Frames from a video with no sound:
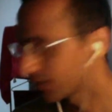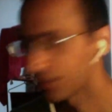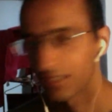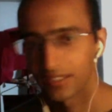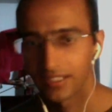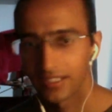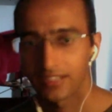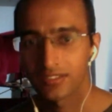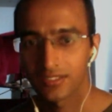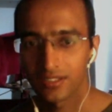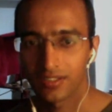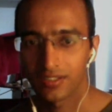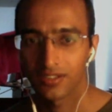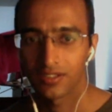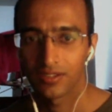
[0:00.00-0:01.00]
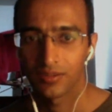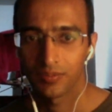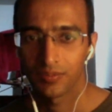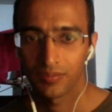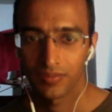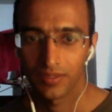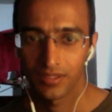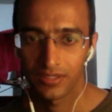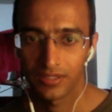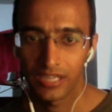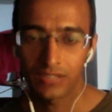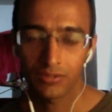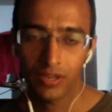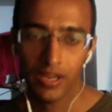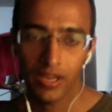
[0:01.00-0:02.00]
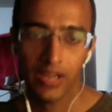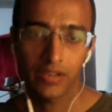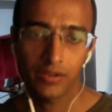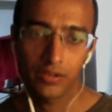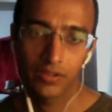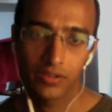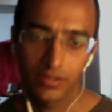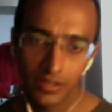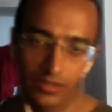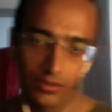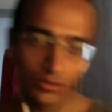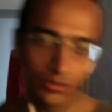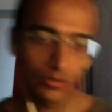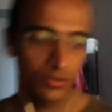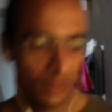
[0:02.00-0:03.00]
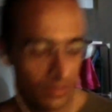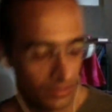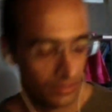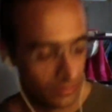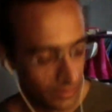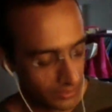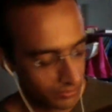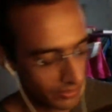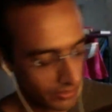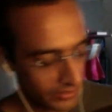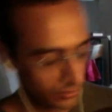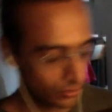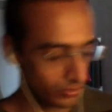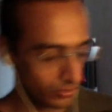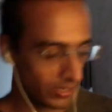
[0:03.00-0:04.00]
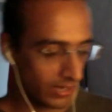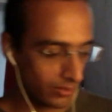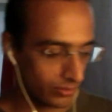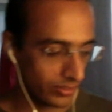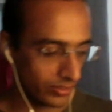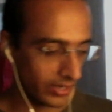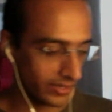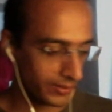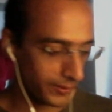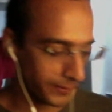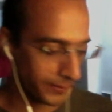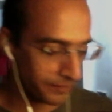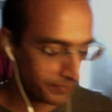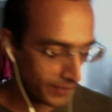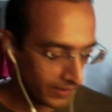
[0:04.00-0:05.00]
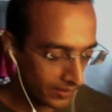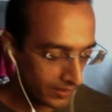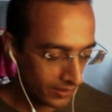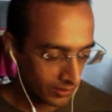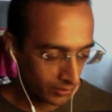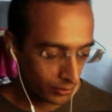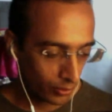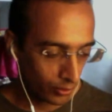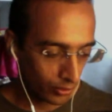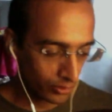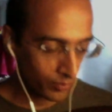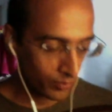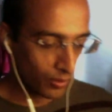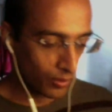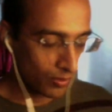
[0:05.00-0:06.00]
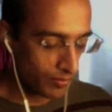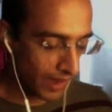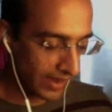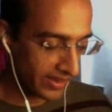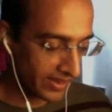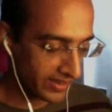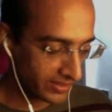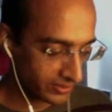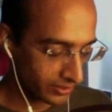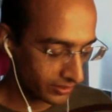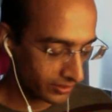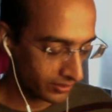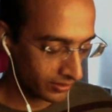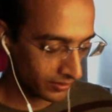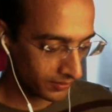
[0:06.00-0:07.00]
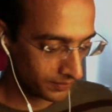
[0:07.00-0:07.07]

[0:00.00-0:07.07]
yes, that's why I used to tell you that don't move meditation